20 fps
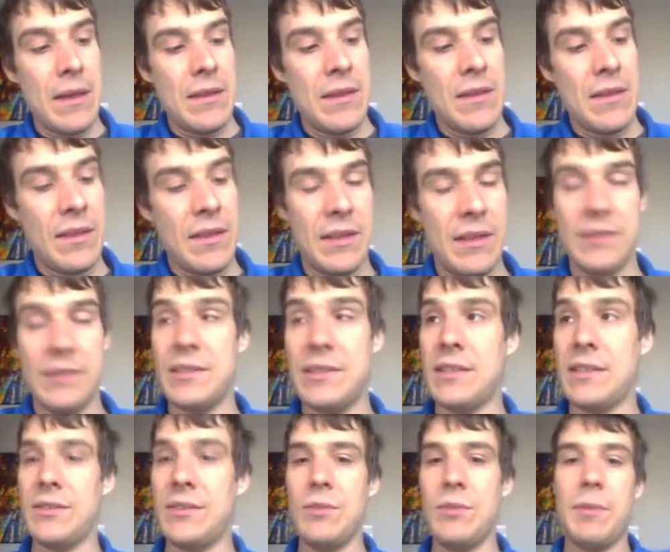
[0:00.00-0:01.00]
there's
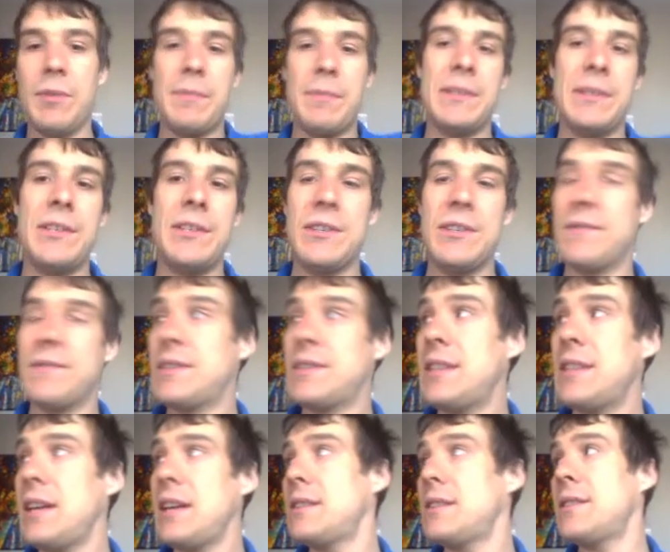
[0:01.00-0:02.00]
this superposition of
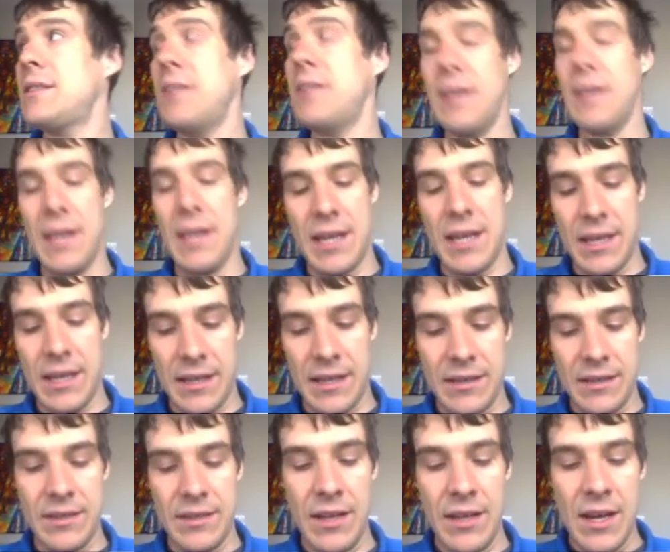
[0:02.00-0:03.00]
states,
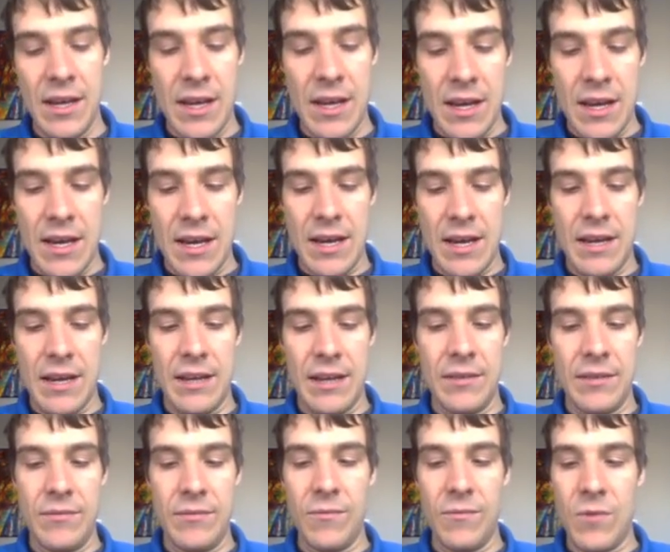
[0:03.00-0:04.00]
and
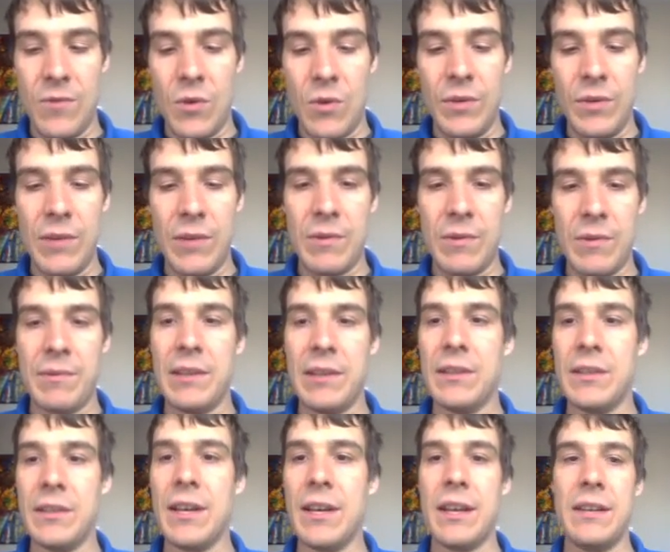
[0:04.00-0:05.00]
only when we
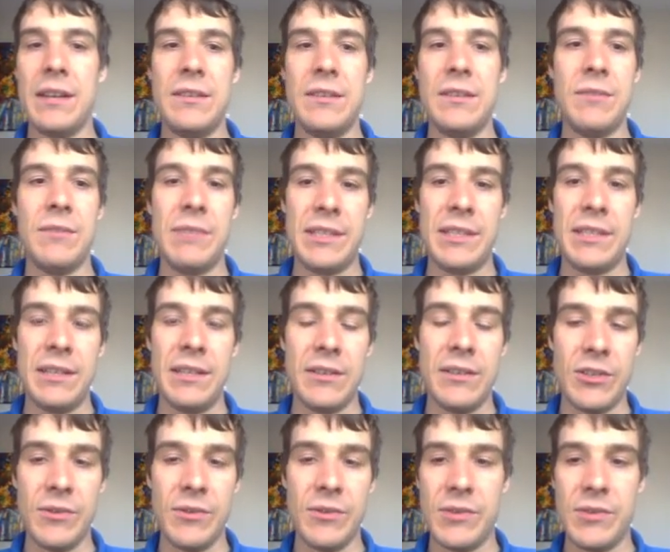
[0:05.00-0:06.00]
look at it do we see the
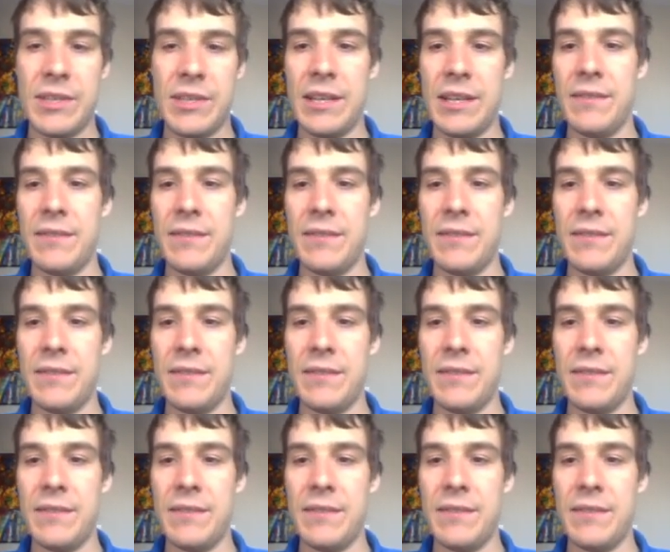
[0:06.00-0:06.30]
true state of